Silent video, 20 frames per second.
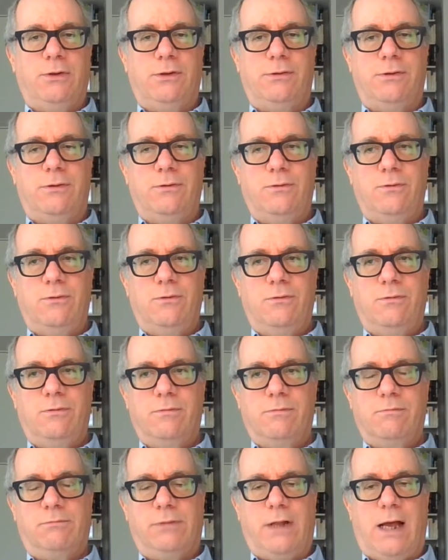to
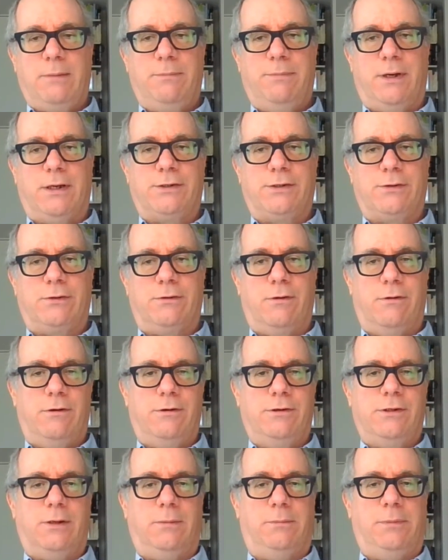Blockbuster. There
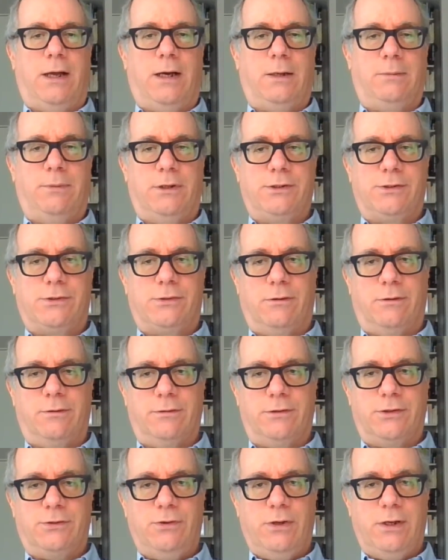isn't a Blockbuster on
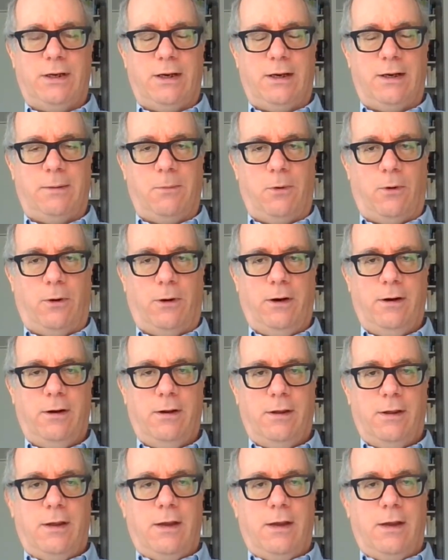the street anymore.